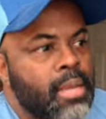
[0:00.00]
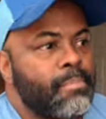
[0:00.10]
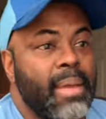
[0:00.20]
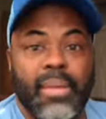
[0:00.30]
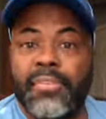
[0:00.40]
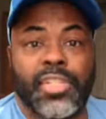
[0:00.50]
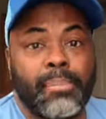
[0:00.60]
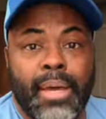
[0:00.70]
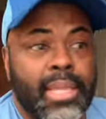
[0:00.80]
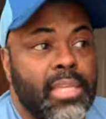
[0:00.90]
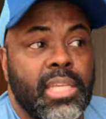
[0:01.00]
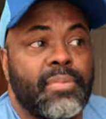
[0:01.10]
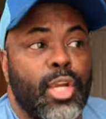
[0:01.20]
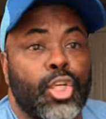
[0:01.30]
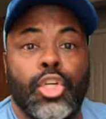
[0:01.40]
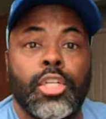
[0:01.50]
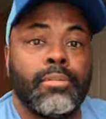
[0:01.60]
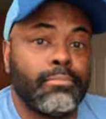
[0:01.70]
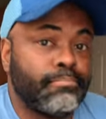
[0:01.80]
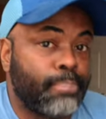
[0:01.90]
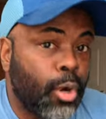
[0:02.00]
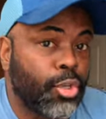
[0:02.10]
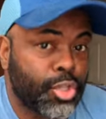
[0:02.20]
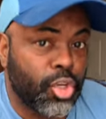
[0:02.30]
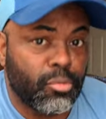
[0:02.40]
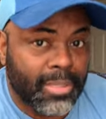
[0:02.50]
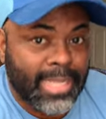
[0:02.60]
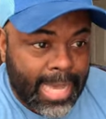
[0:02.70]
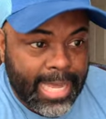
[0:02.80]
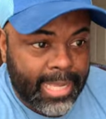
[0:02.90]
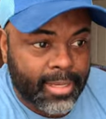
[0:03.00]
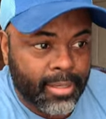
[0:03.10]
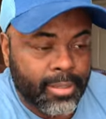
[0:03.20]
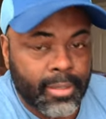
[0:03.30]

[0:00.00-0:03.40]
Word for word: maybe if somebody is even a good personal mechanic,